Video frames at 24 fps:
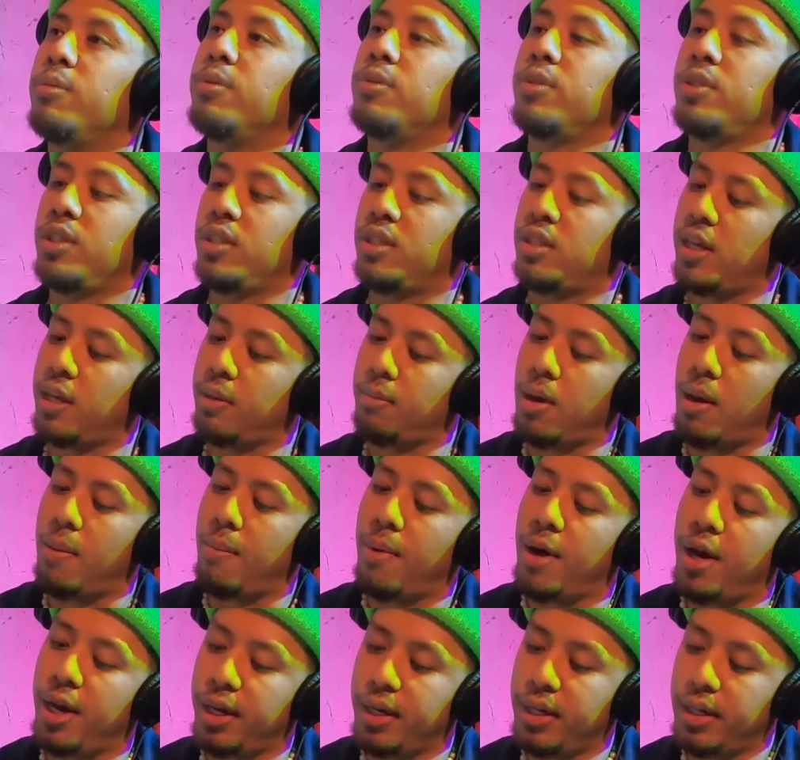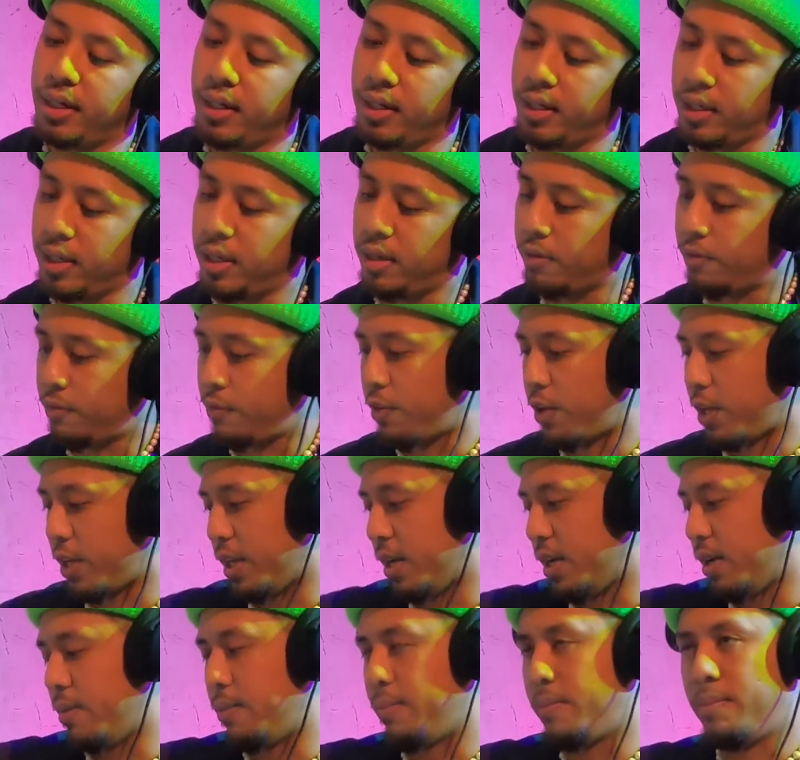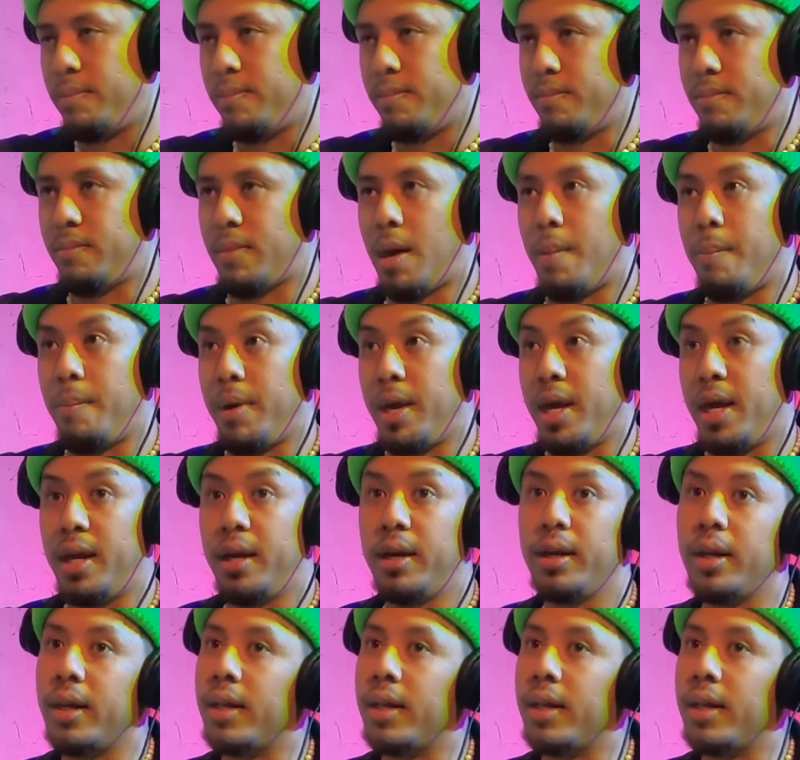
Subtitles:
It was just like my mic and then my bed,